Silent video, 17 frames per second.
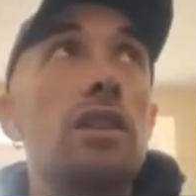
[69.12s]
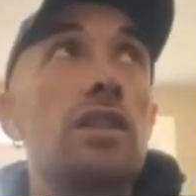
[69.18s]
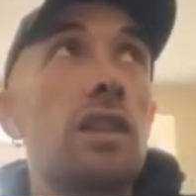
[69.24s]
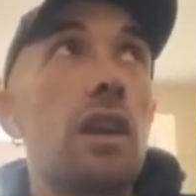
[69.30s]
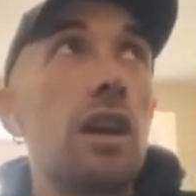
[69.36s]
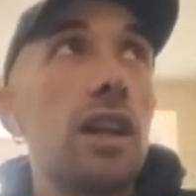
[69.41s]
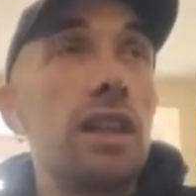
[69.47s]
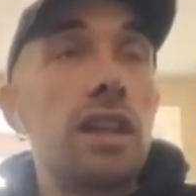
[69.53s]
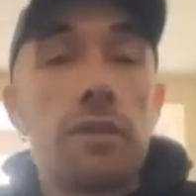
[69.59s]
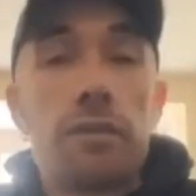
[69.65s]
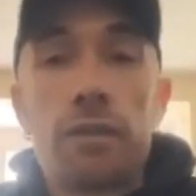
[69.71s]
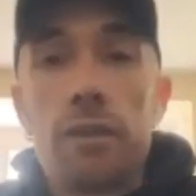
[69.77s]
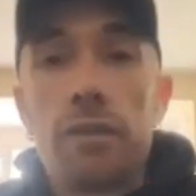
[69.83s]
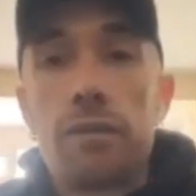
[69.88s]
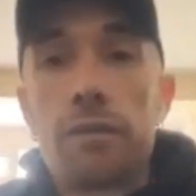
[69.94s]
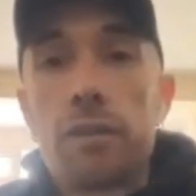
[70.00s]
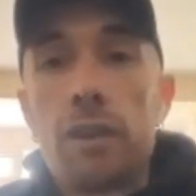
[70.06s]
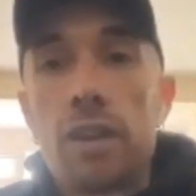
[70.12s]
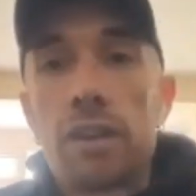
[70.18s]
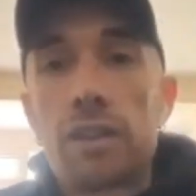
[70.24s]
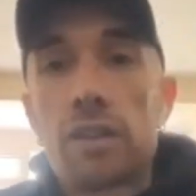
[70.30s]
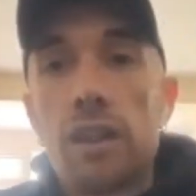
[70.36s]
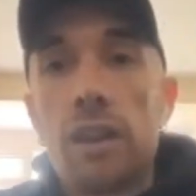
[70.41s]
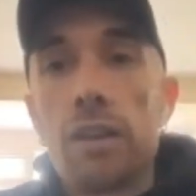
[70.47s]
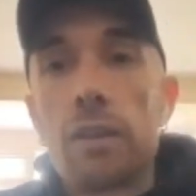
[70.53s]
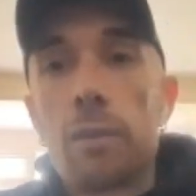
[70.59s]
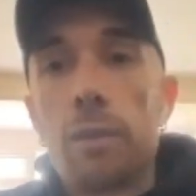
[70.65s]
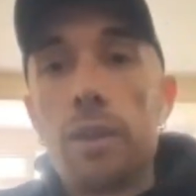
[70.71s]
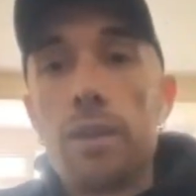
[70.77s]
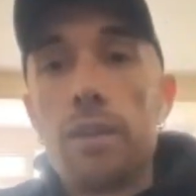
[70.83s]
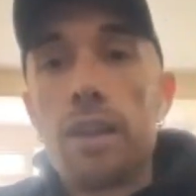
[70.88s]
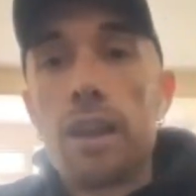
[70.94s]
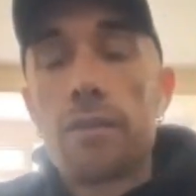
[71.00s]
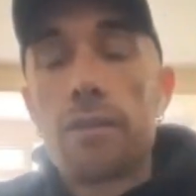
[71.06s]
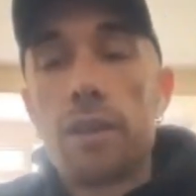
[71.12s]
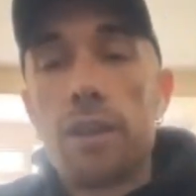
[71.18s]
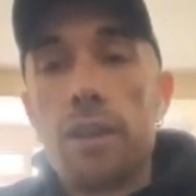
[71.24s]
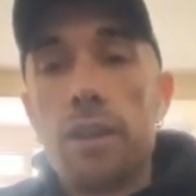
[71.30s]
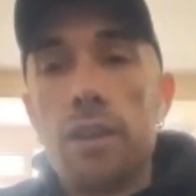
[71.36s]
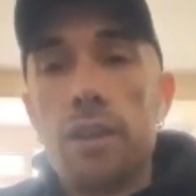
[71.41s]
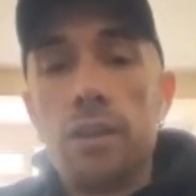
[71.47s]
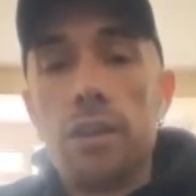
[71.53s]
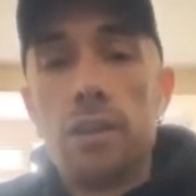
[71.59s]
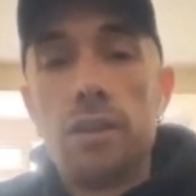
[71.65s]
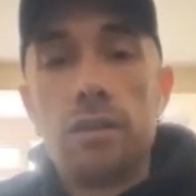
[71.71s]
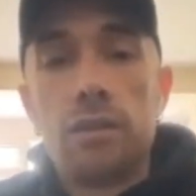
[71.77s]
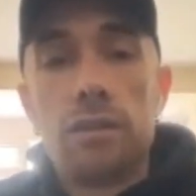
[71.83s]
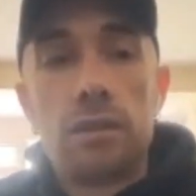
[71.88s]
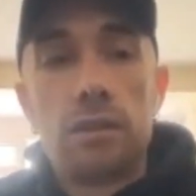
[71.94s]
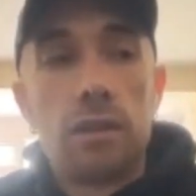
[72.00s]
slightly different for us. Like, we definitely